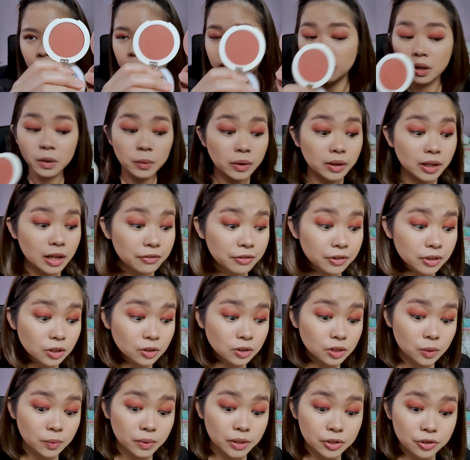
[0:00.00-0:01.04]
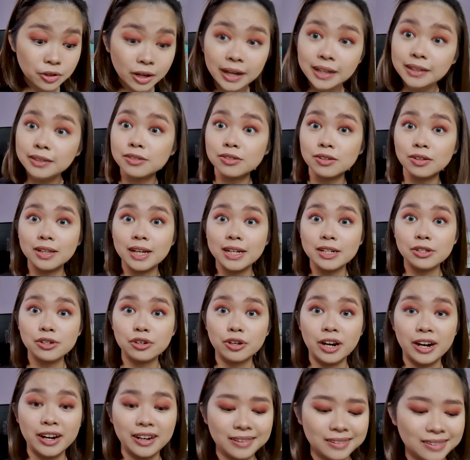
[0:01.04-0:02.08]
But we'll never know till we try, so let's
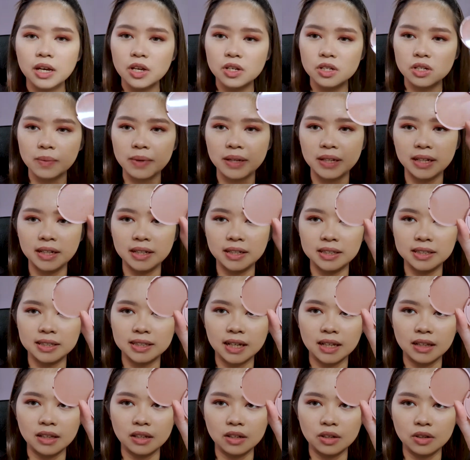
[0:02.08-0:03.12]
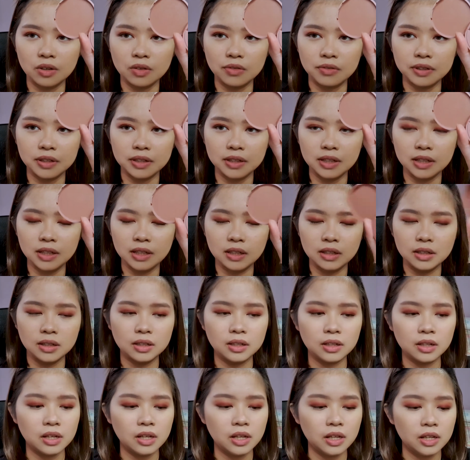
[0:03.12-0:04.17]
try. So I'll be taking this color over
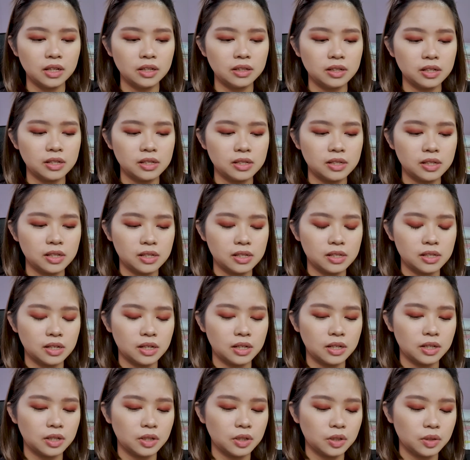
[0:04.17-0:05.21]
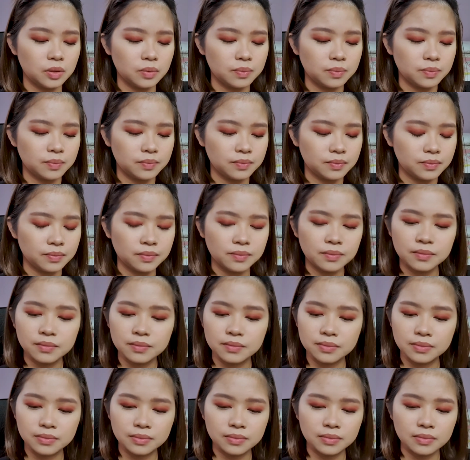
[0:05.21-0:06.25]
here. This is I
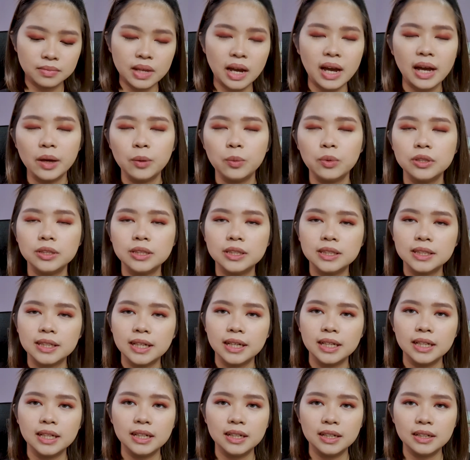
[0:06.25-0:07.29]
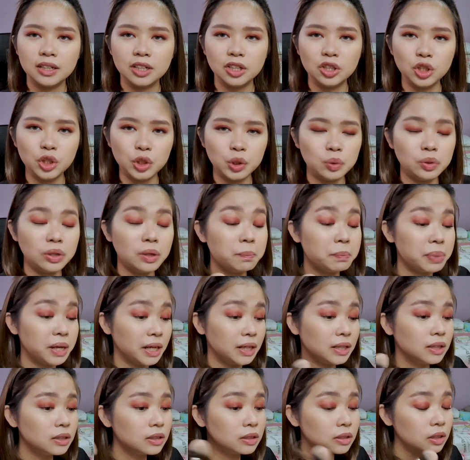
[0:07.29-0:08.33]
would say a nudie
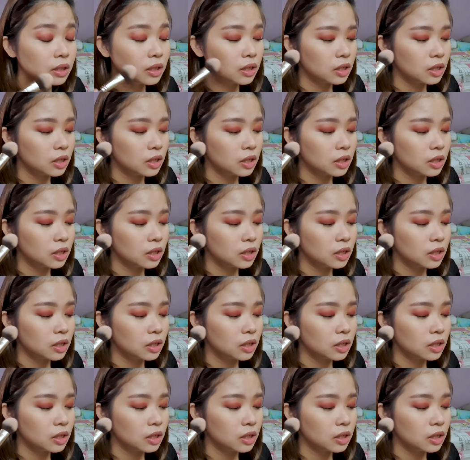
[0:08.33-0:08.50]
pink.